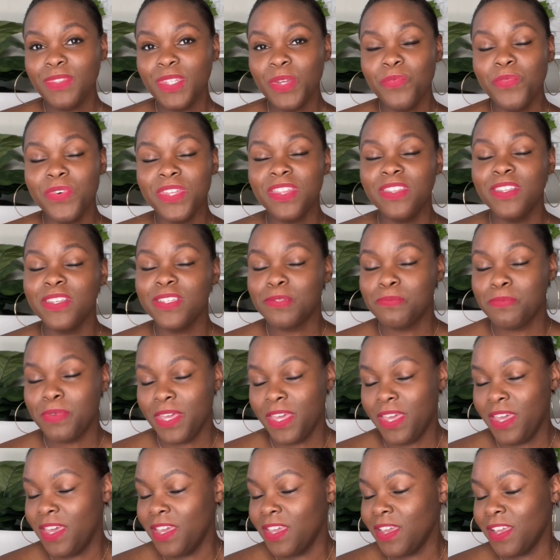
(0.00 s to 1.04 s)
with this
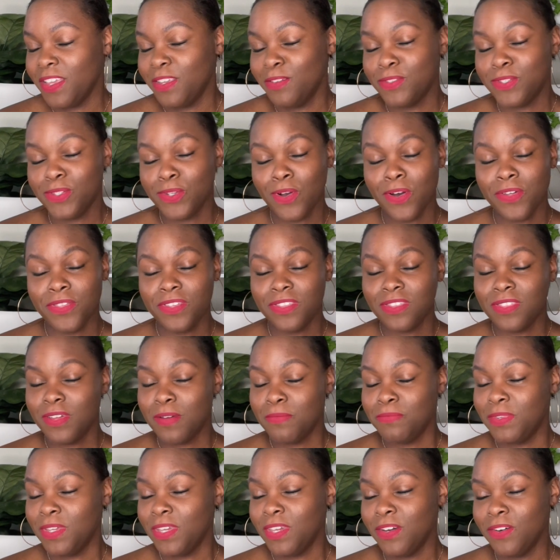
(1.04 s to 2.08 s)
bag, you saw the
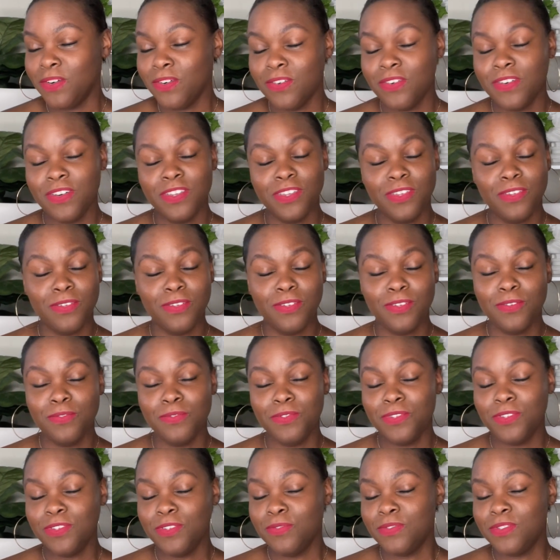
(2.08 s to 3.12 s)
thumbnail,
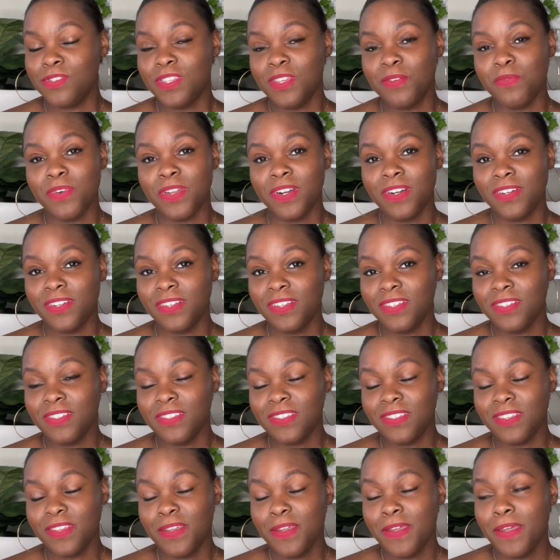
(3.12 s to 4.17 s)
you see what it
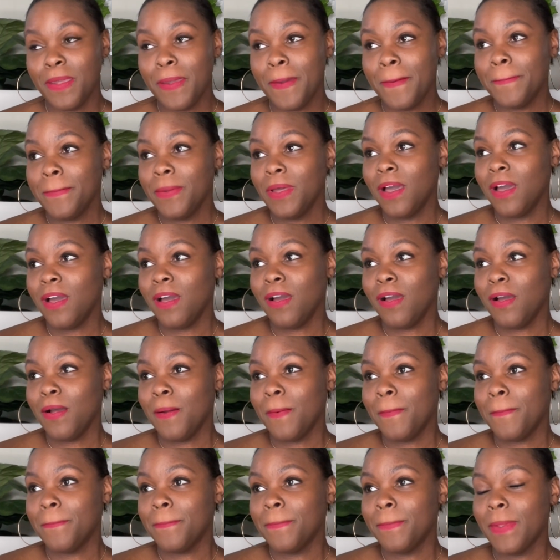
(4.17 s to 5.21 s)
is.
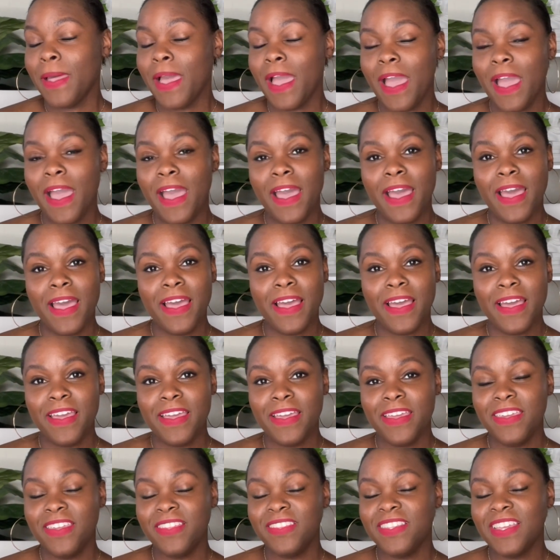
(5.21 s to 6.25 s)
I
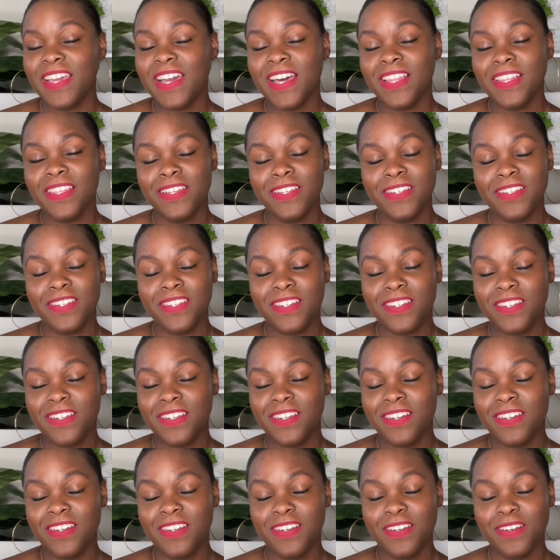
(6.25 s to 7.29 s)
acknowledge
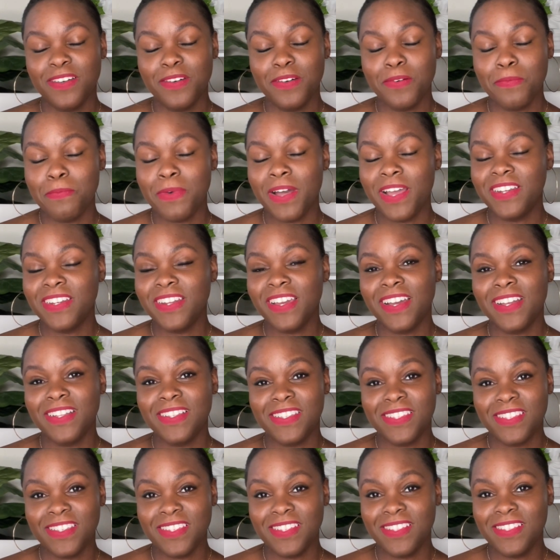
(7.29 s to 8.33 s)
my
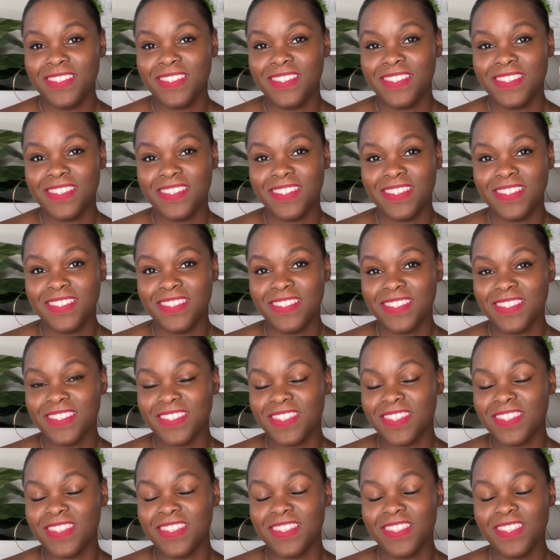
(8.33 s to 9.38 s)
nonsense
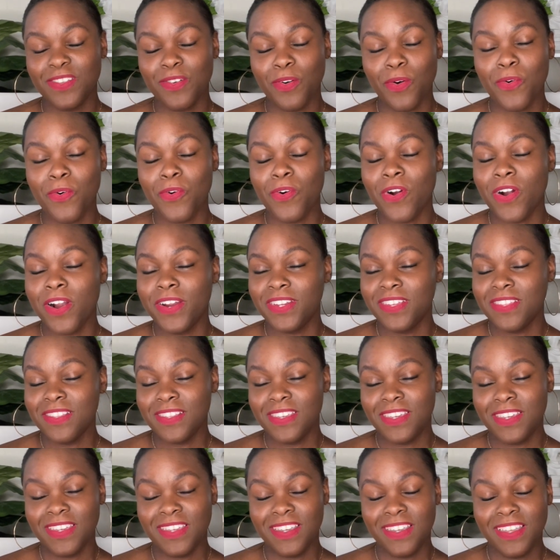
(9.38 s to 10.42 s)

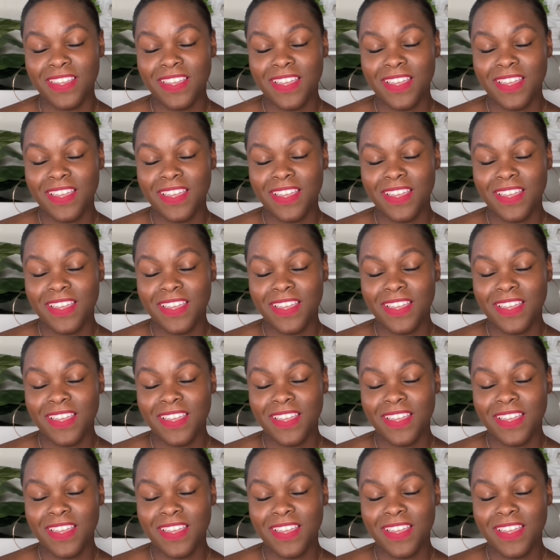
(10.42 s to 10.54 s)
wholeheartedly.